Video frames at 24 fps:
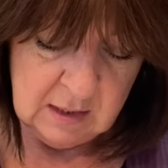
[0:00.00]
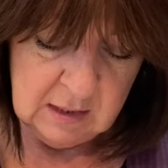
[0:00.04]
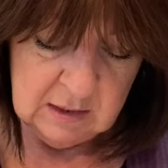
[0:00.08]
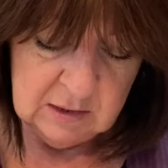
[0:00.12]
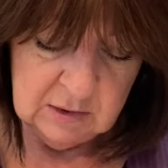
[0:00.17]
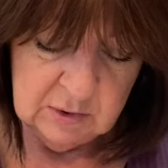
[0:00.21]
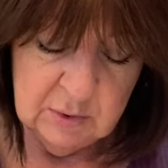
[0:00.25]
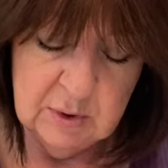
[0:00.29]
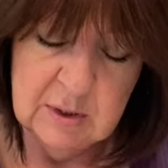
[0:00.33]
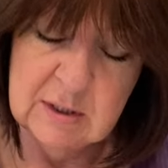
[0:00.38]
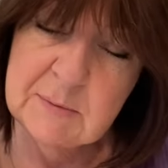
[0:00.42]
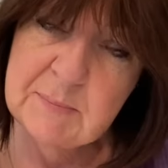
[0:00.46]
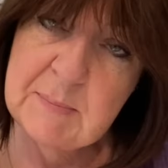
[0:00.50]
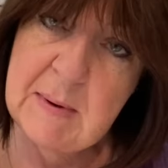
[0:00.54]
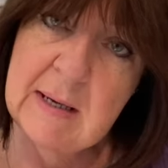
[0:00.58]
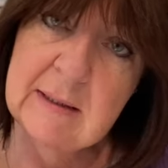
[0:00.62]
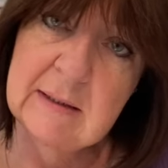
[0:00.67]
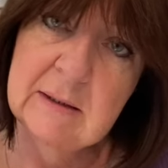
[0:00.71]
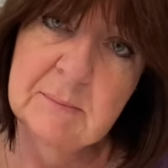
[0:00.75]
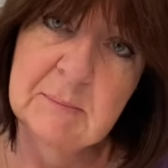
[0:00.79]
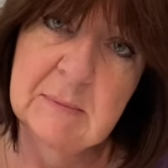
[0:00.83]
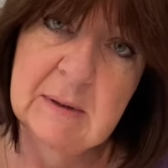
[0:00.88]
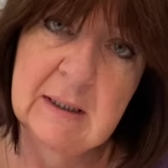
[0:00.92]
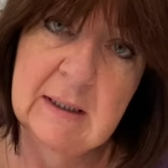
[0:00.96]
So I
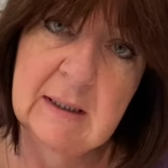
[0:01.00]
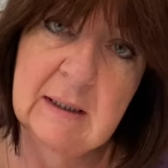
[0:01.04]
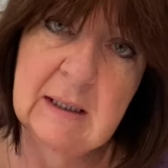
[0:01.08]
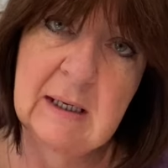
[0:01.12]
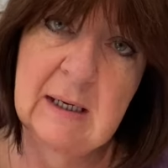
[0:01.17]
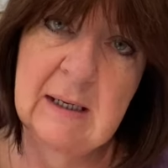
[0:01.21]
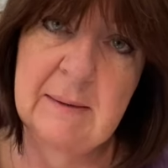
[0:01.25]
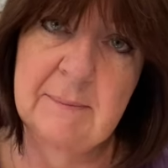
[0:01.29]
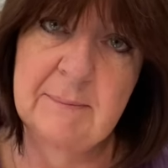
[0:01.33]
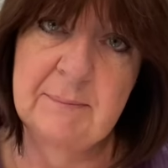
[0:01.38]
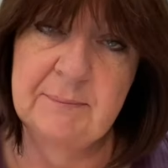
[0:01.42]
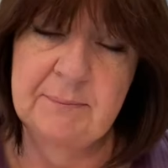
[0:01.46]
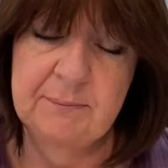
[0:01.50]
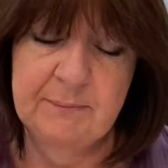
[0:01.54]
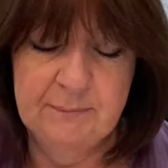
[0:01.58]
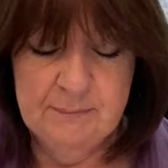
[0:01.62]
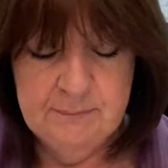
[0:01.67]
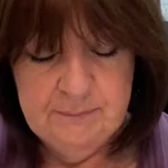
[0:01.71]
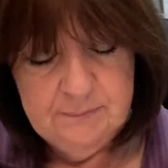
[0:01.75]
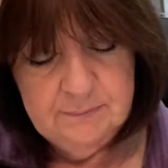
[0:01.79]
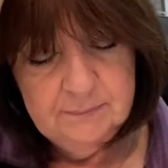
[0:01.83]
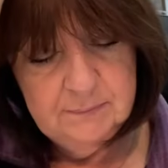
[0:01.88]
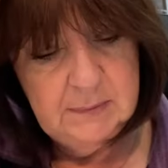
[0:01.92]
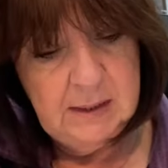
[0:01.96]
expanded my
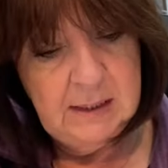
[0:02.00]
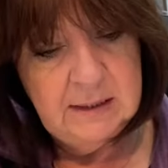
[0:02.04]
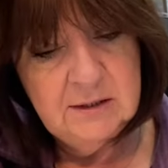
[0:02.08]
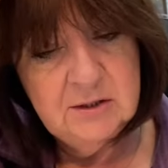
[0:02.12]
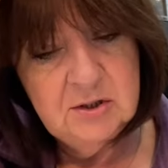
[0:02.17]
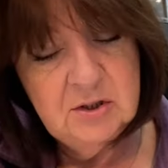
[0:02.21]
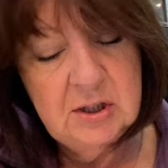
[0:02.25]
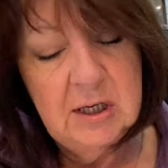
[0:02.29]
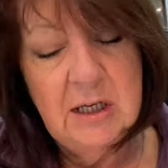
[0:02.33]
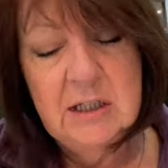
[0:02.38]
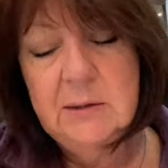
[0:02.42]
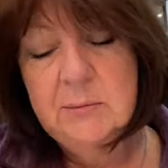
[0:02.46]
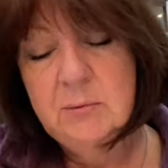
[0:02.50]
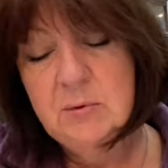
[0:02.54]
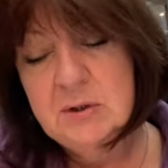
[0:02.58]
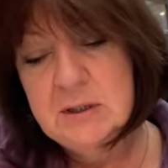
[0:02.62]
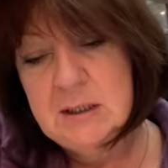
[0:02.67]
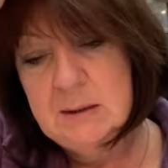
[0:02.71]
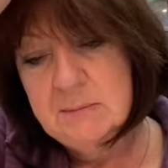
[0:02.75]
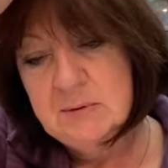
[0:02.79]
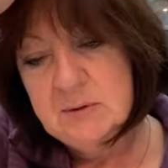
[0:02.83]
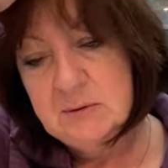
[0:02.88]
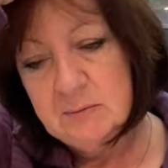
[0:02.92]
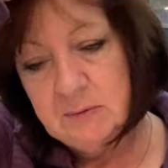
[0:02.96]
interchangeable
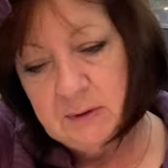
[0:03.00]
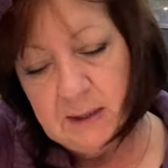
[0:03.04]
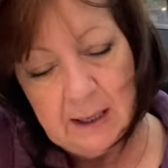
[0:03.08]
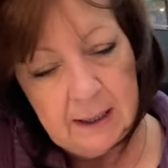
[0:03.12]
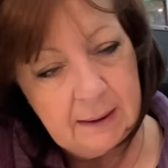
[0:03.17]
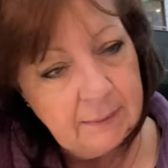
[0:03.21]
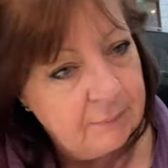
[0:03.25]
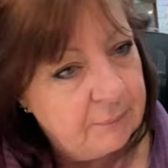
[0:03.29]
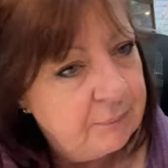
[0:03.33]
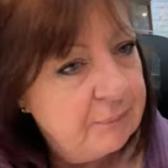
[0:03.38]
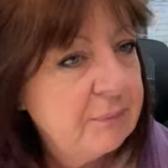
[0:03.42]
tips with that.